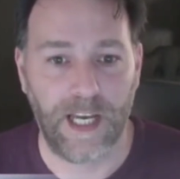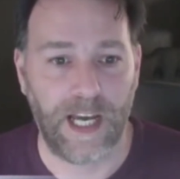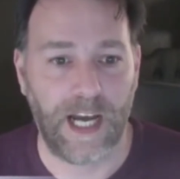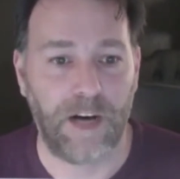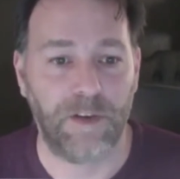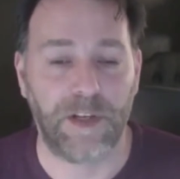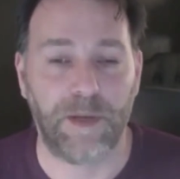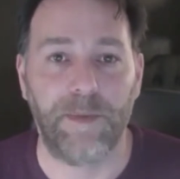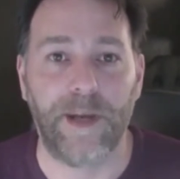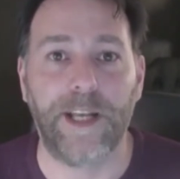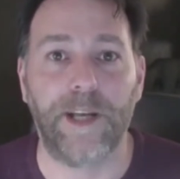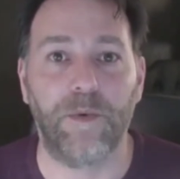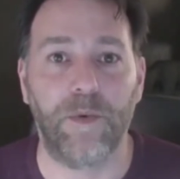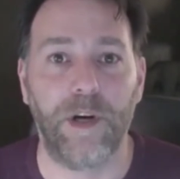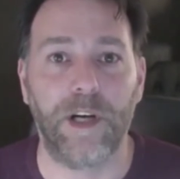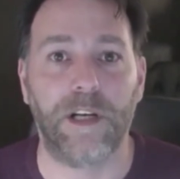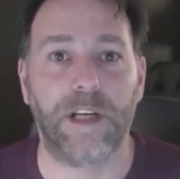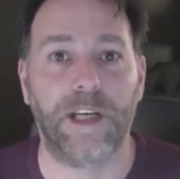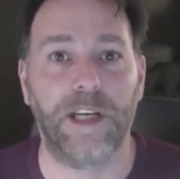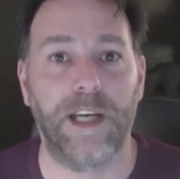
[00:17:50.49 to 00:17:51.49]
I would have made it
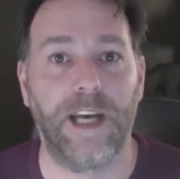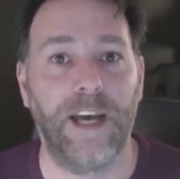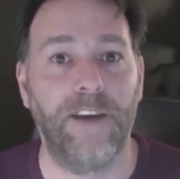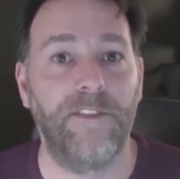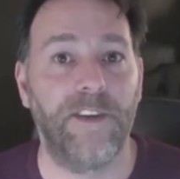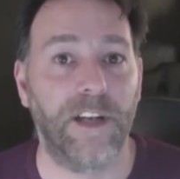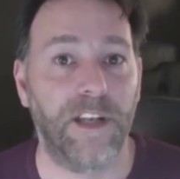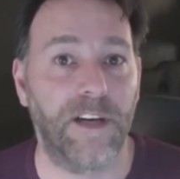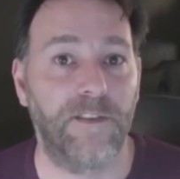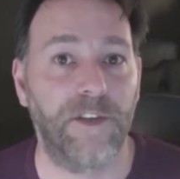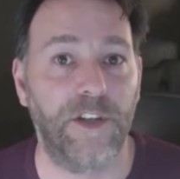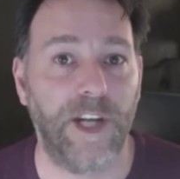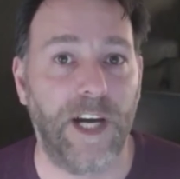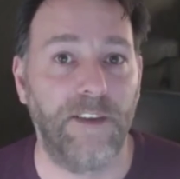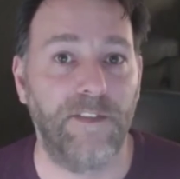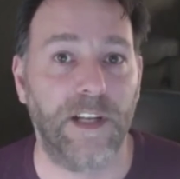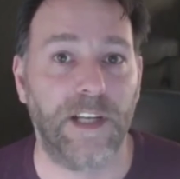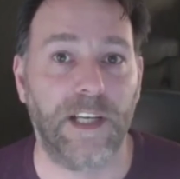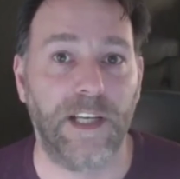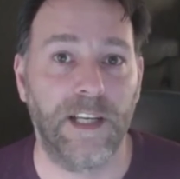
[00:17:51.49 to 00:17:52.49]
work if I loved
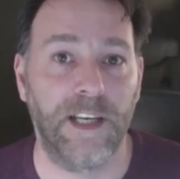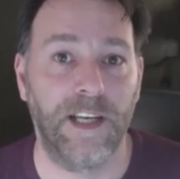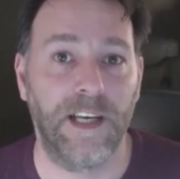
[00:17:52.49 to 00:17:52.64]
traveling.